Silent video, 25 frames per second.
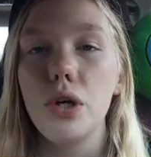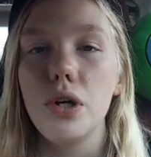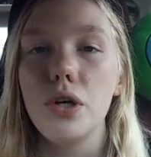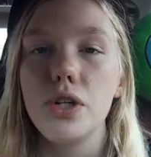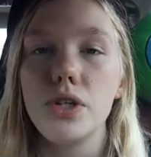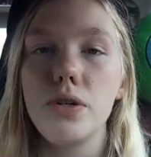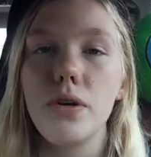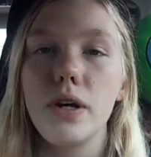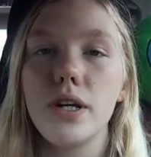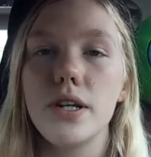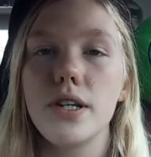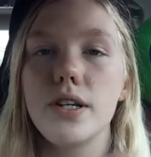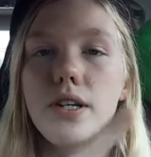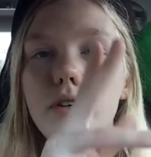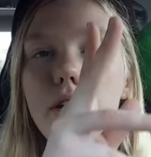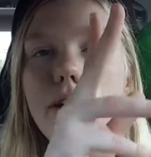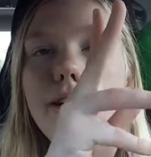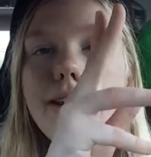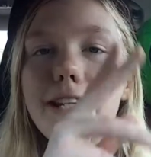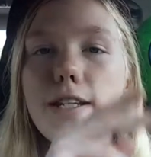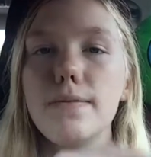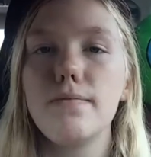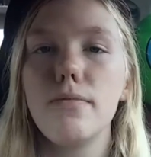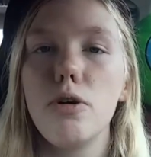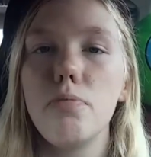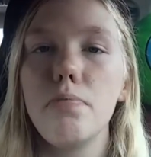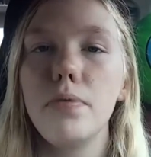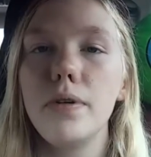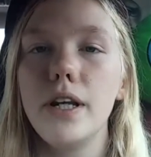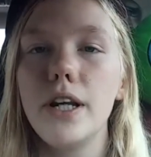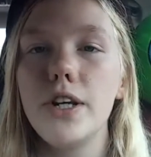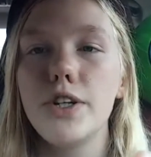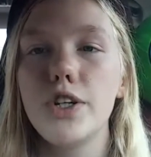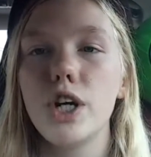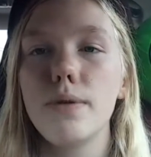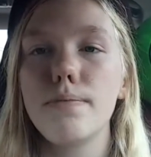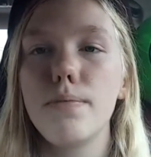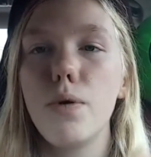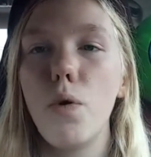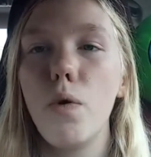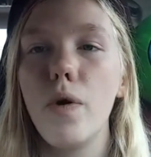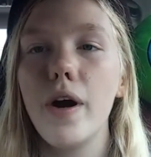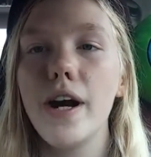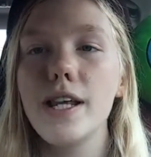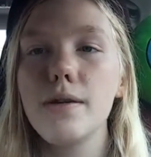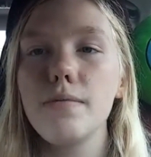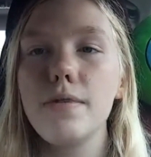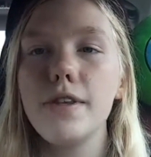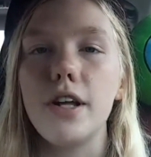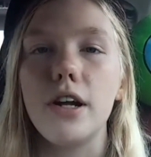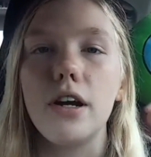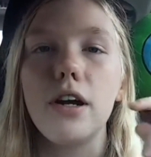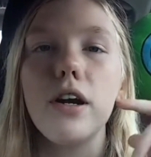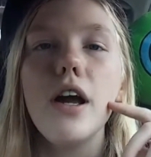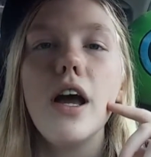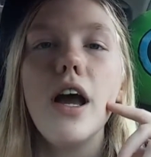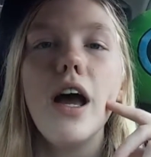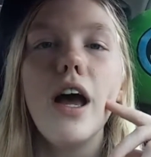So I slice them open and I start pouring them in there.